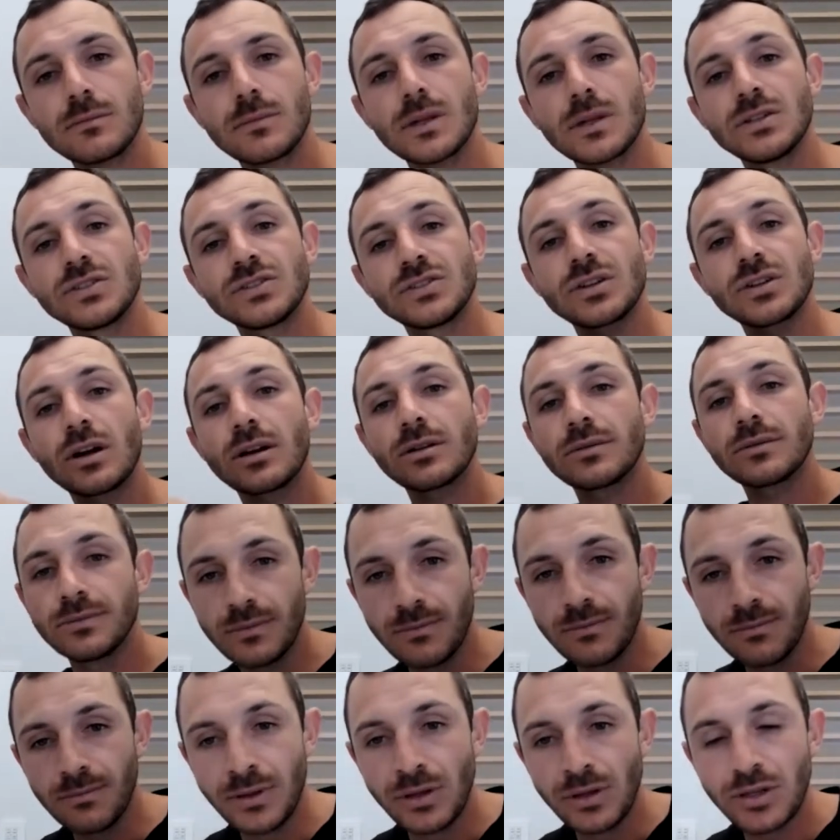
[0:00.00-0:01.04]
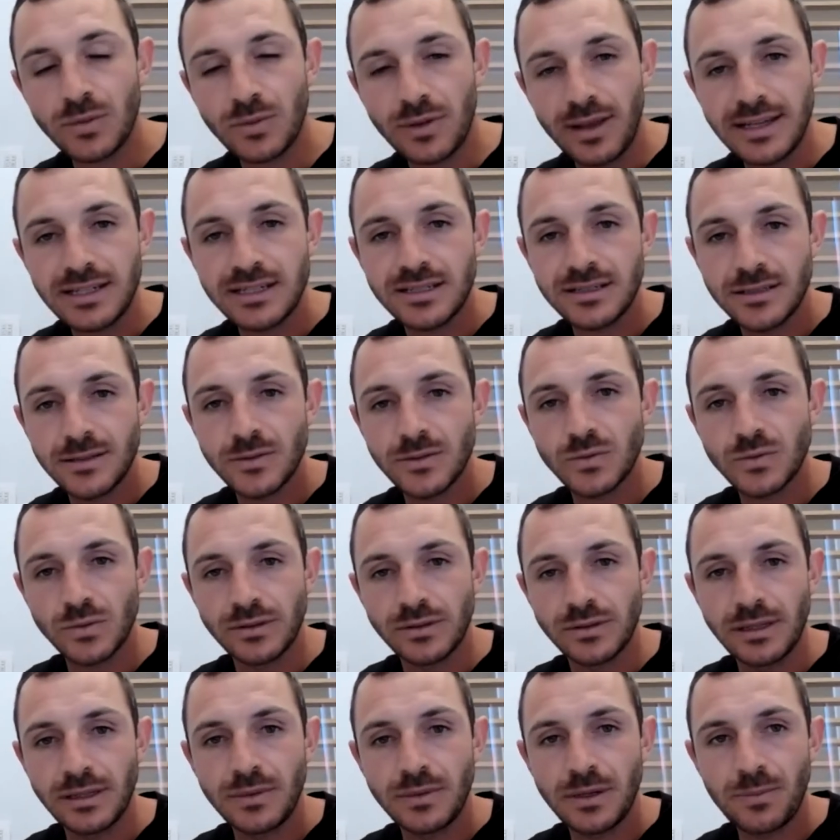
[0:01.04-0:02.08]
Start building relationships
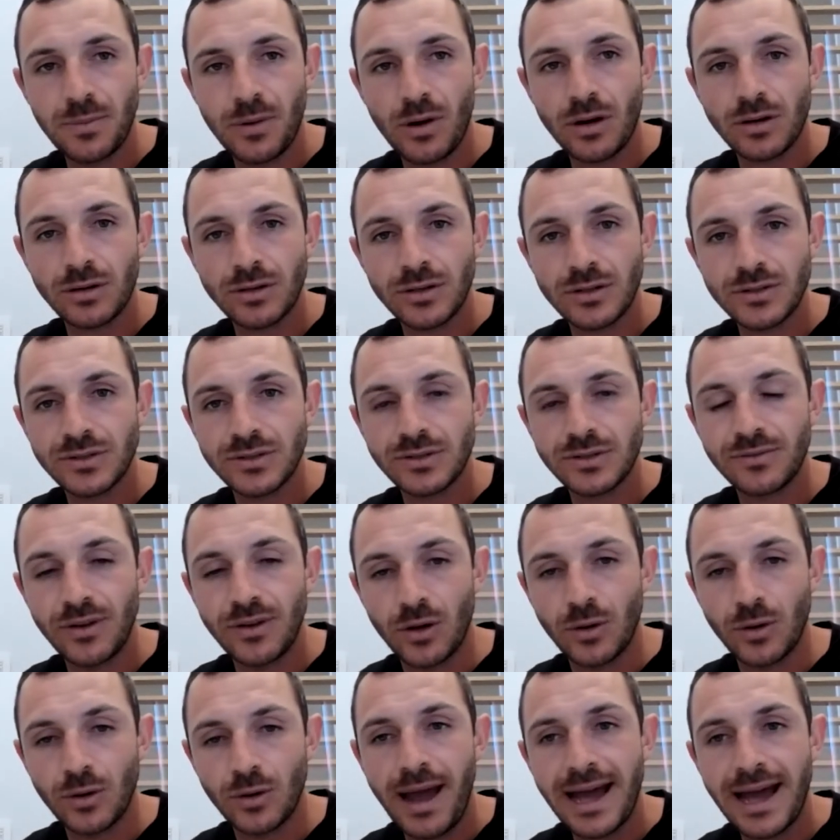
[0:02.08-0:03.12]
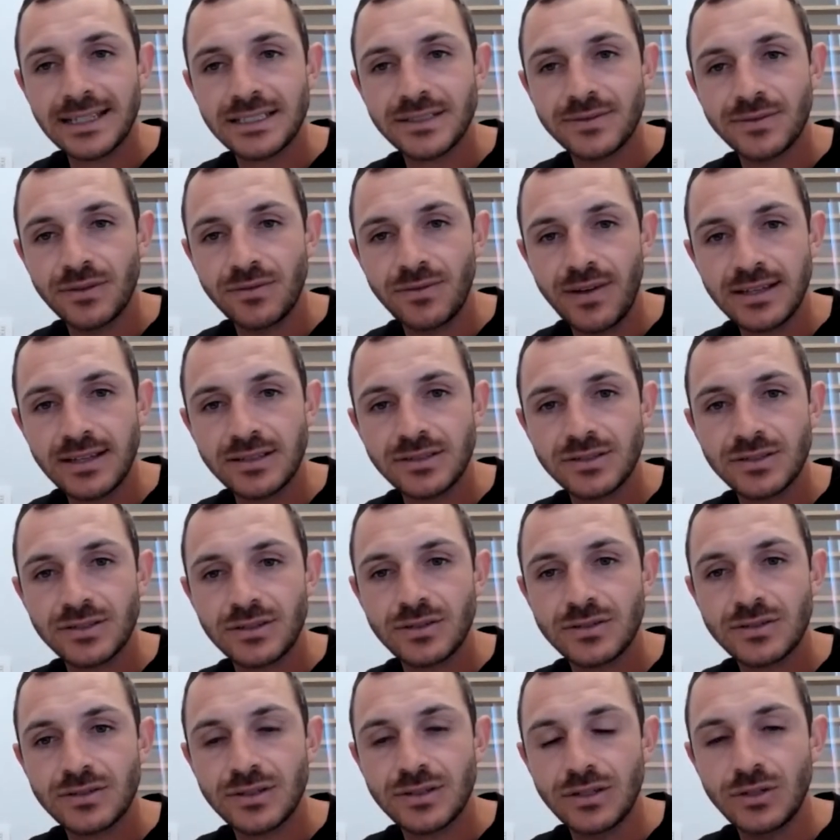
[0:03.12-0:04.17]
with limited partners or passive
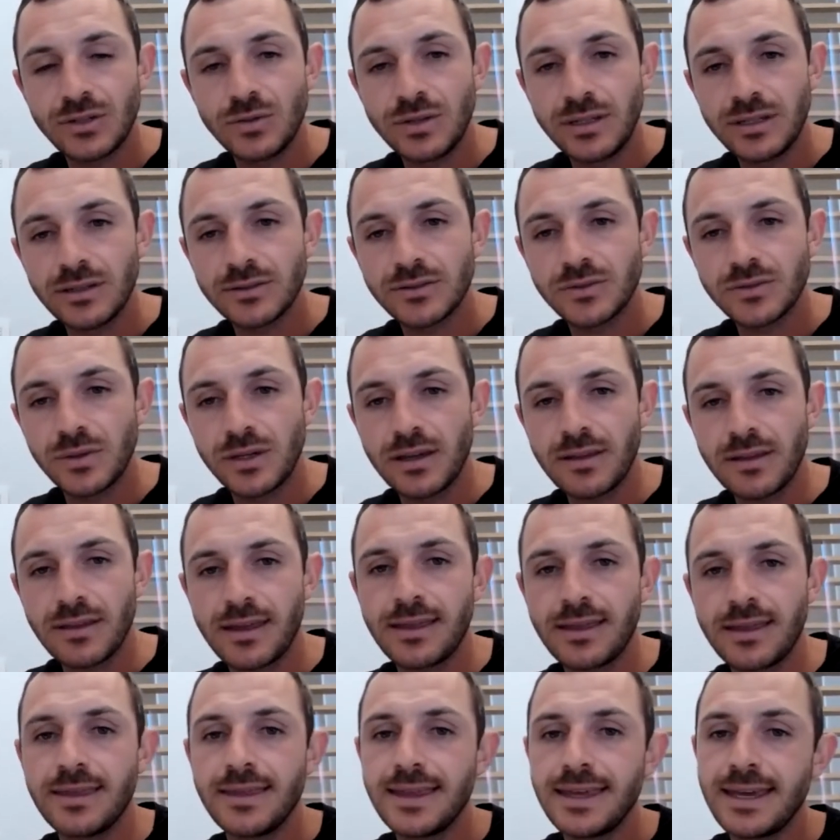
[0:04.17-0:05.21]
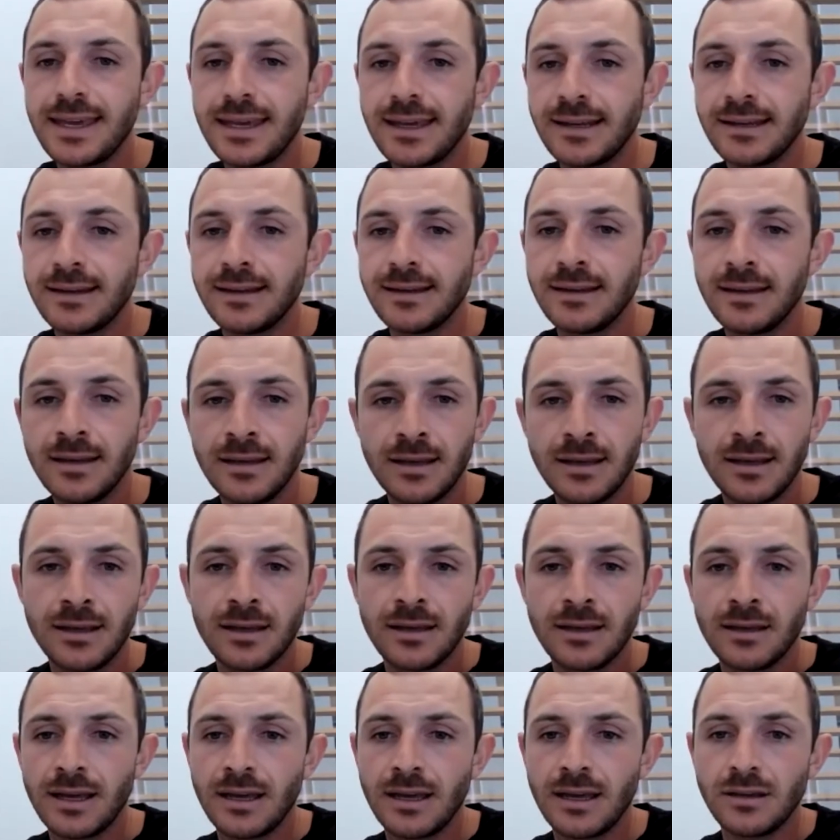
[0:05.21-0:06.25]
investors to do deals with. And then,
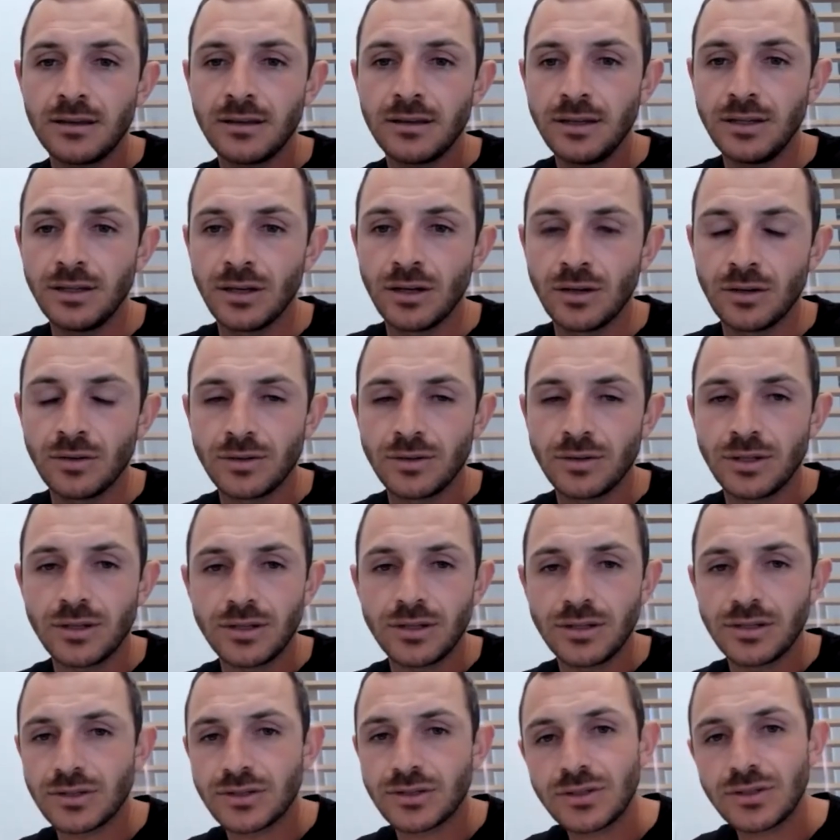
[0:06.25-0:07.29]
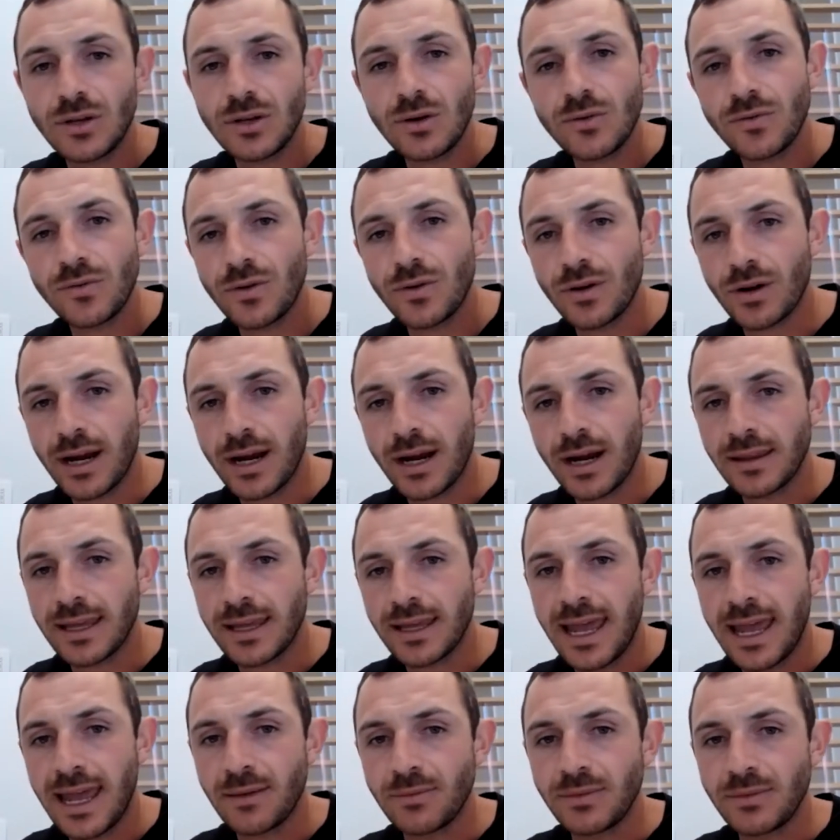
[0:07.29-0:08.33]
you're so far ahead of the
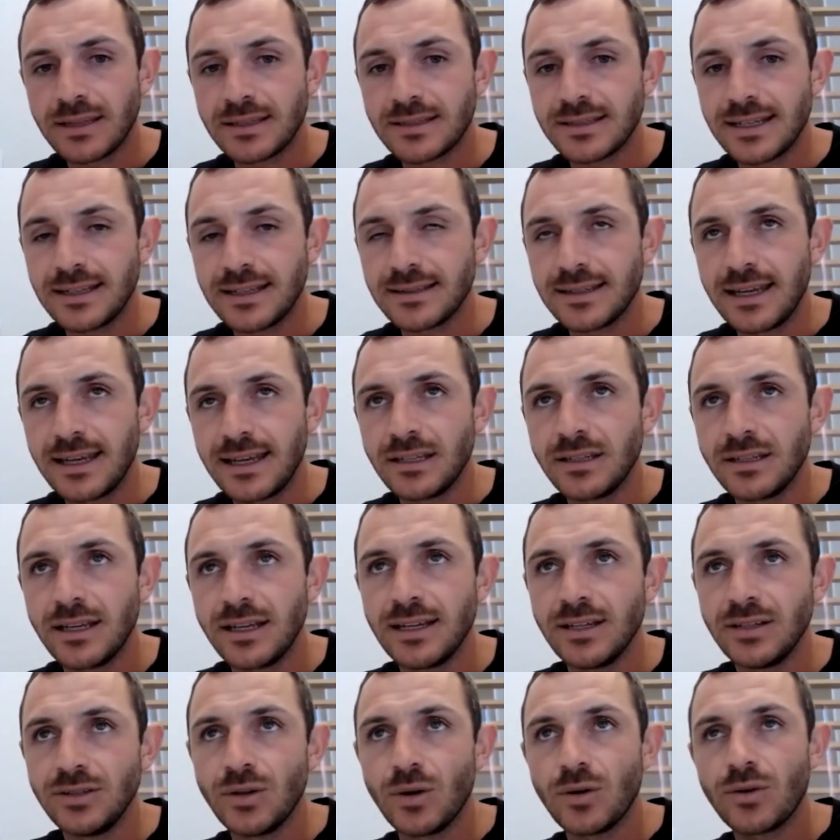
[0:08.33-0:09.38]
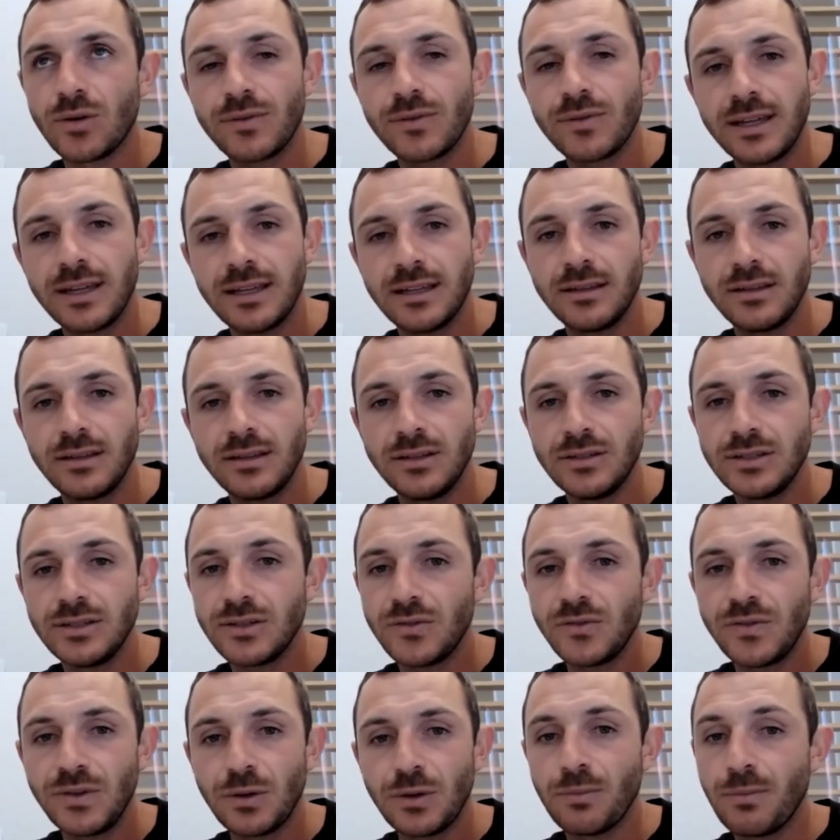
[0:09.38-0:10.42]
game. And you
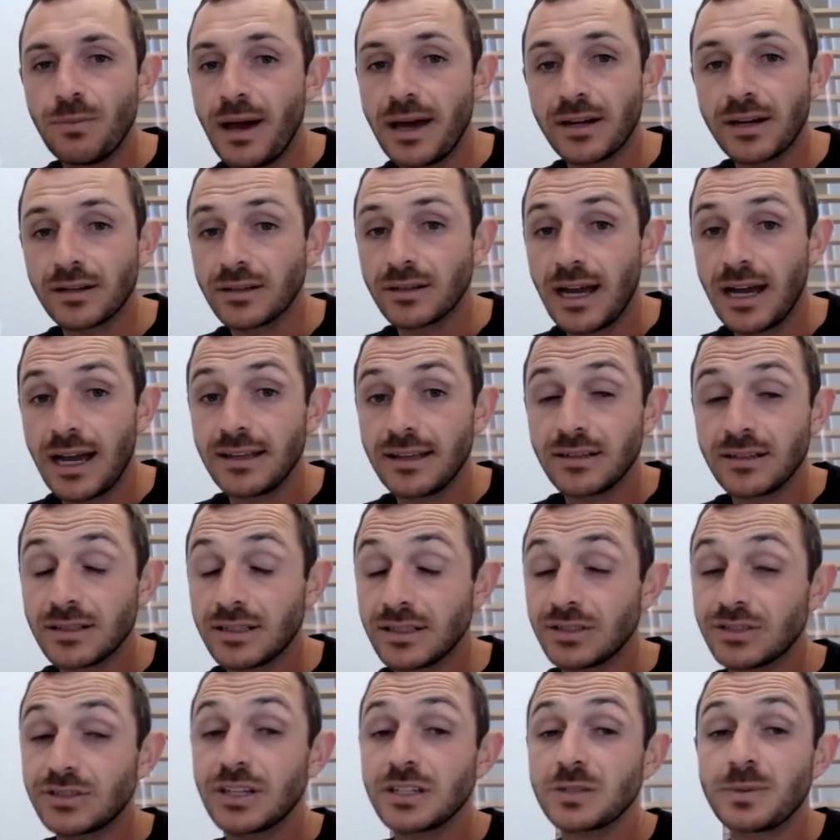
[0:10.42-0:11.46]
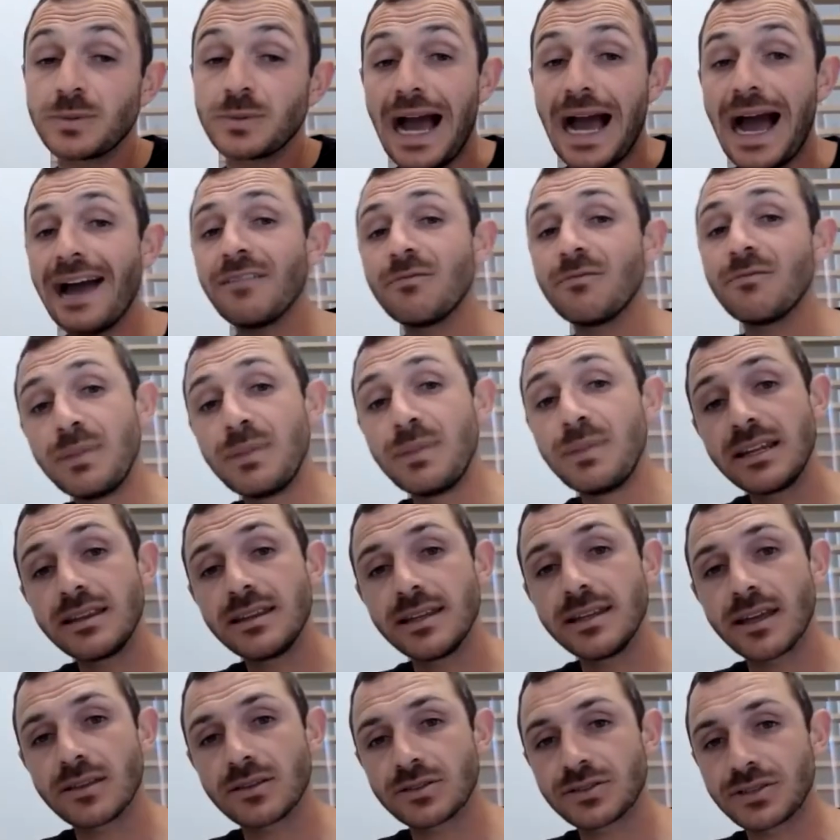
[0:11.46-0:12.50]
just feel better. Because trust me, I've been in
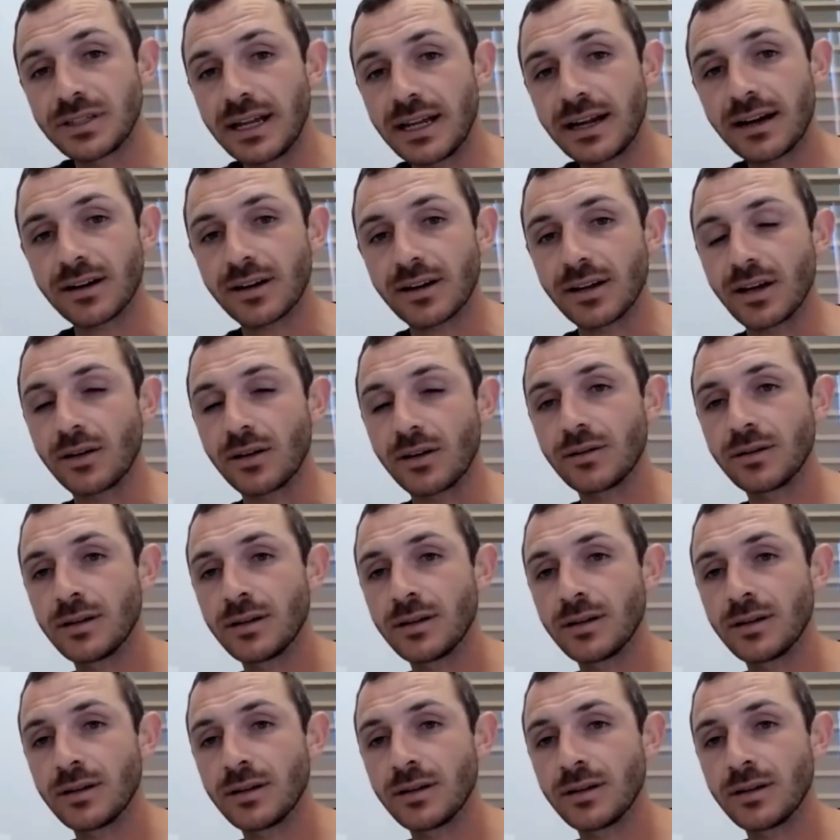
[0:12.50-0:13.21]
the other scenario.